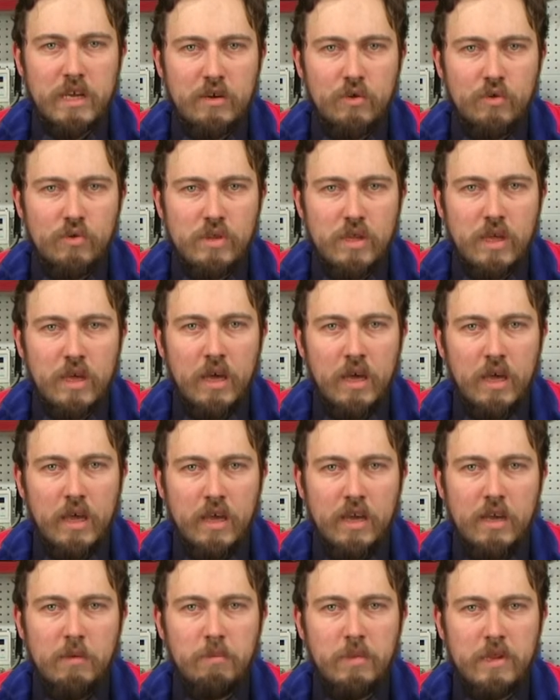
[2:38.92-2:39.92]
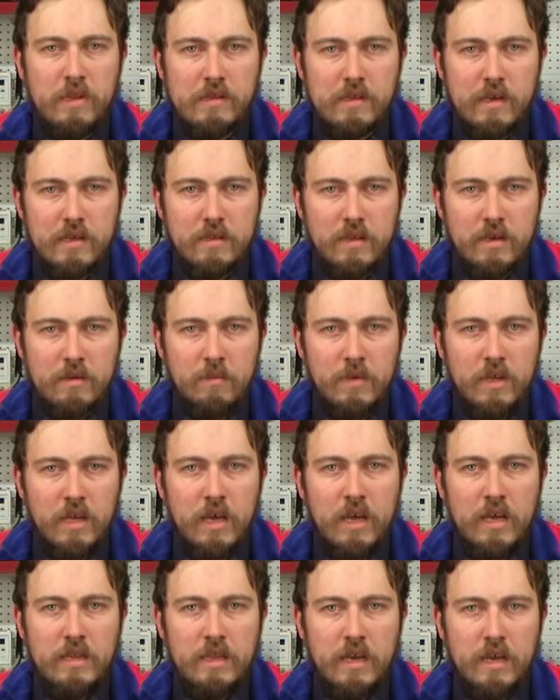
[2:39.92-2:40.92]
Such reactive power
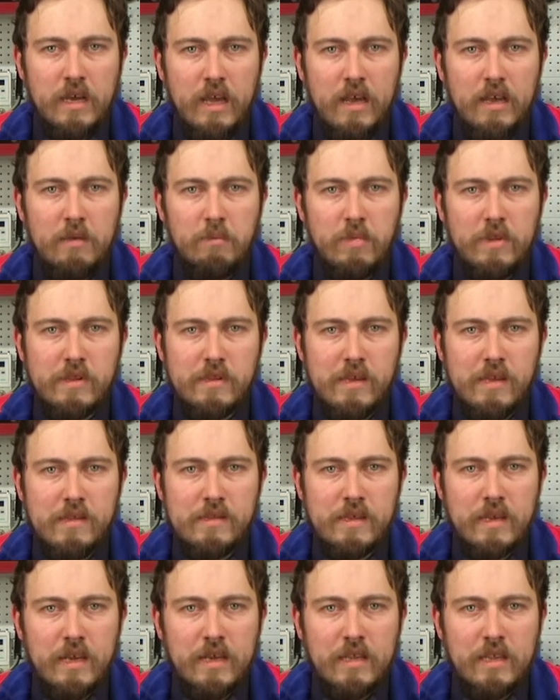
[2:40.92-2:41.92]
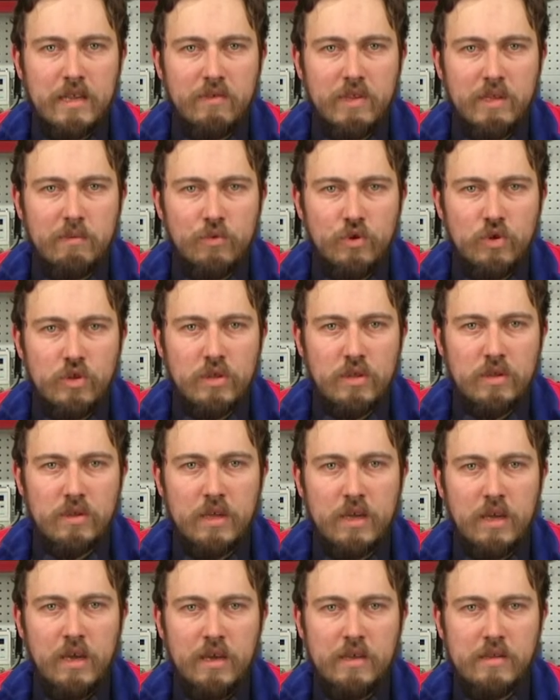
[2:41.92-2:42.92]
compensation, minimization of the
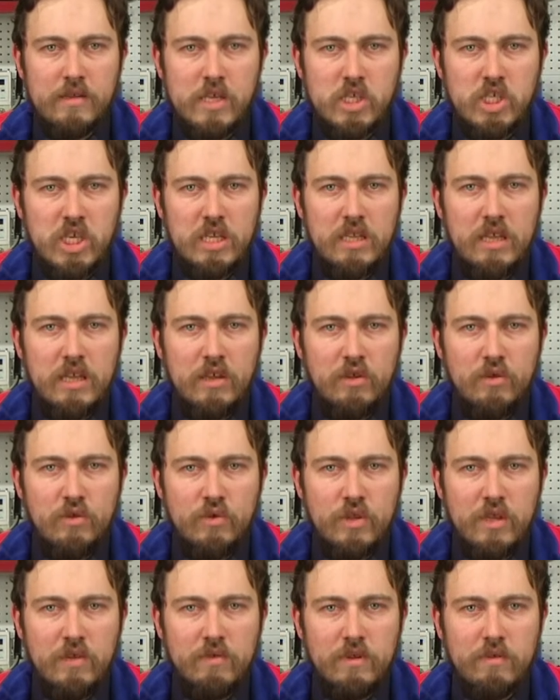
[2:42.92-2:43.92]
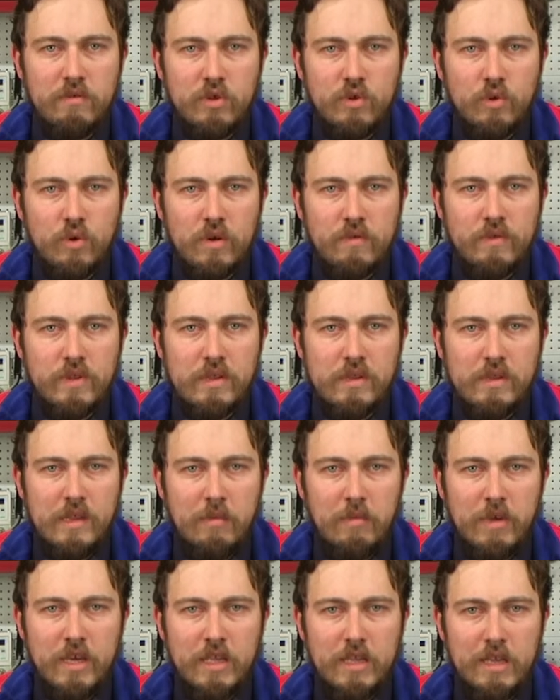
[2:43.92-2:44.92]
inductive current in the generator load system,
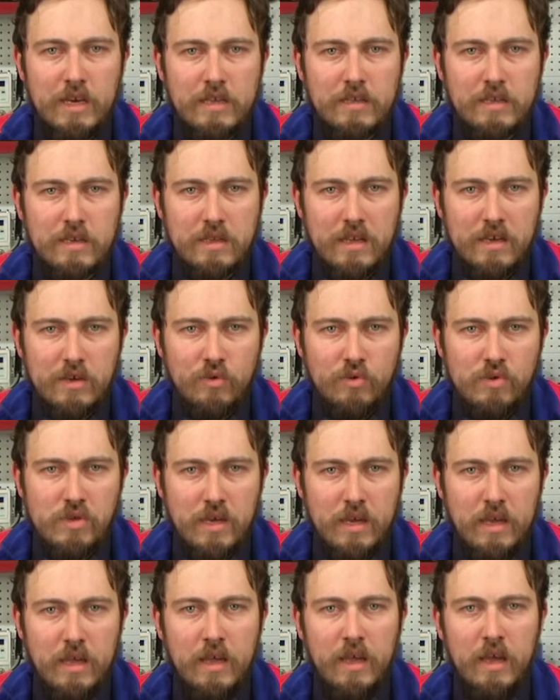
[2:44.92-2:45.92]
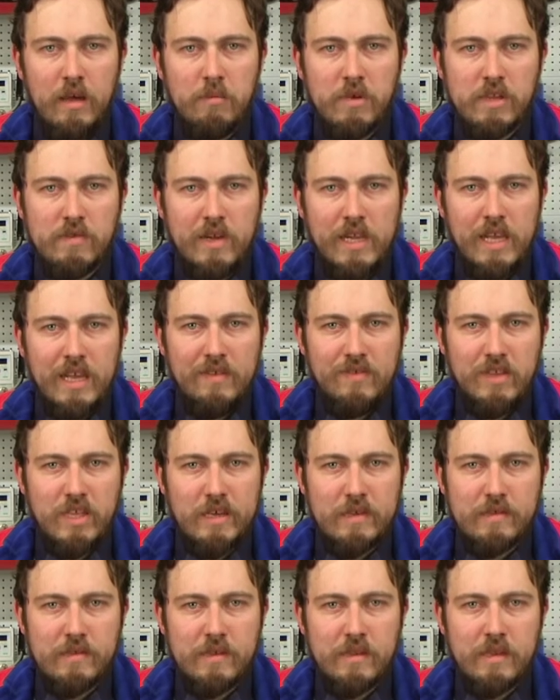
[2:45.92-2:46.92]
particularly ensures supply of
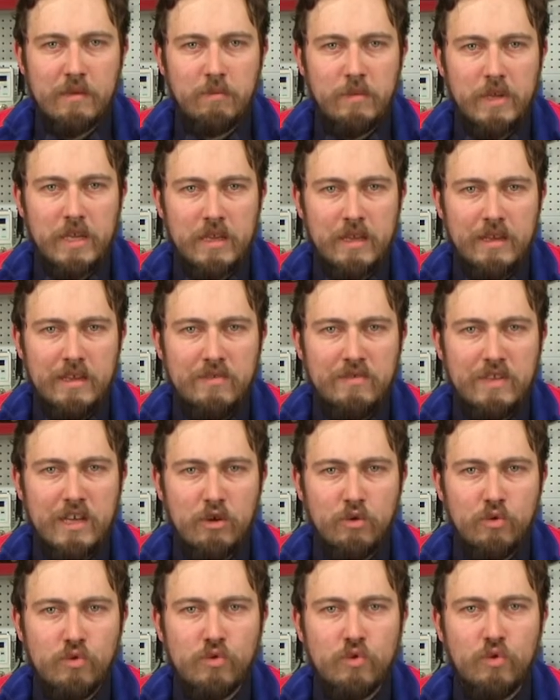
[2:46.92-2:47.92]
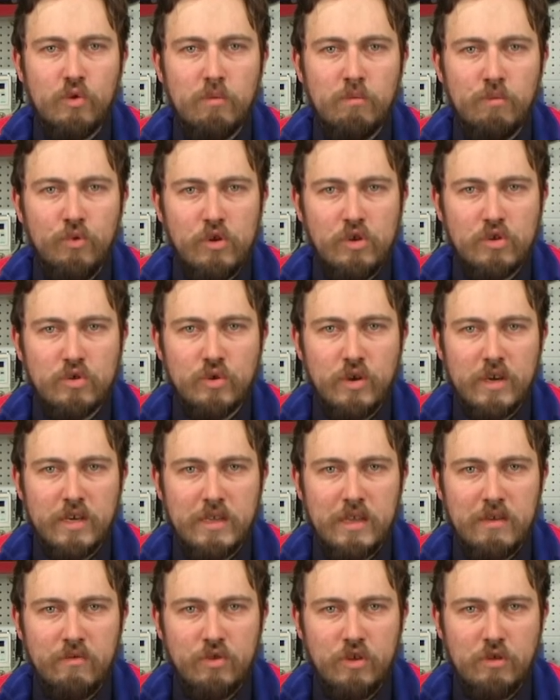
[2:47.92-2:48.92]
higher real power to the load, while
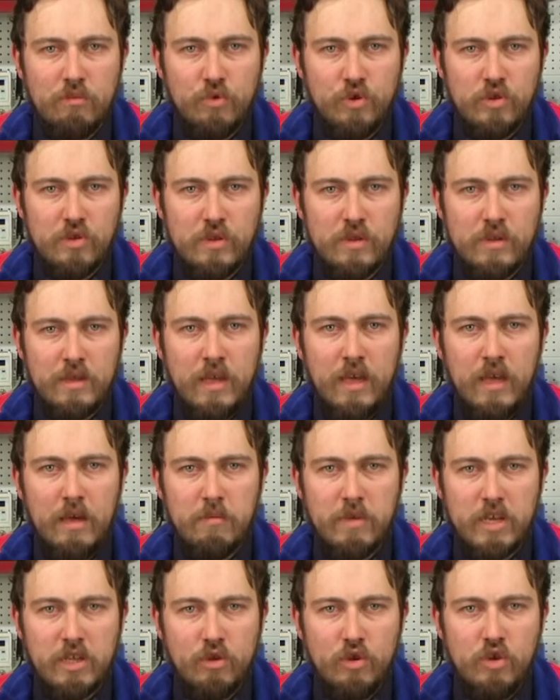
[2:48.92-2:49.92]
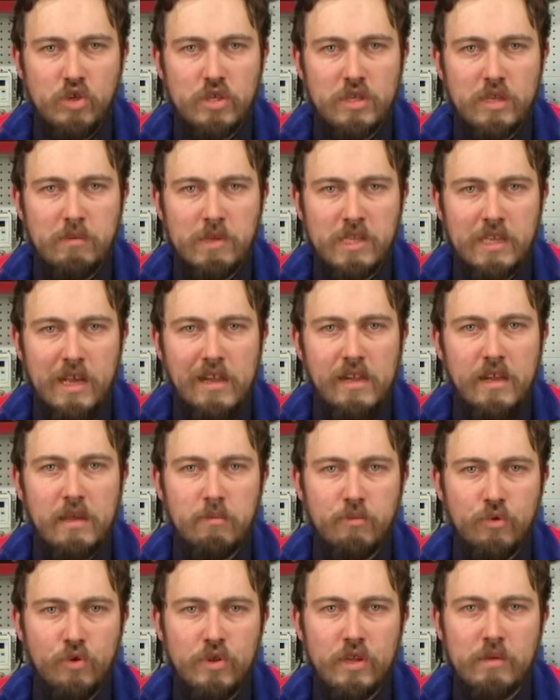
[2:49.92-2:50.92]
generator nominal apparent power
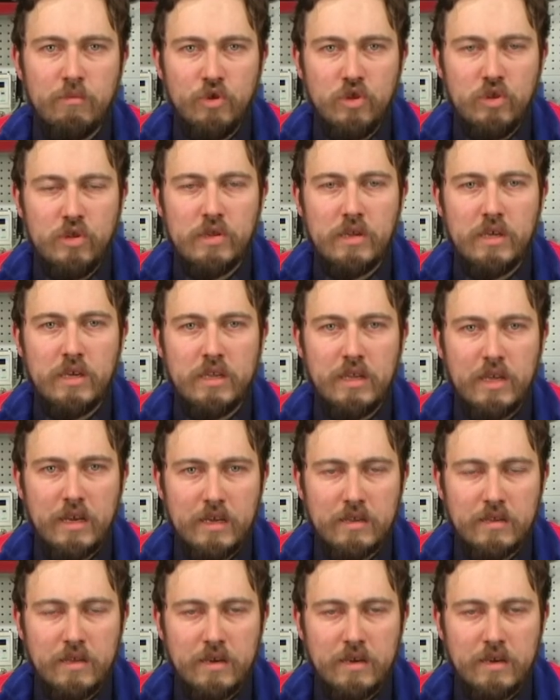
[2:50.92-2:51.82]
remains the same.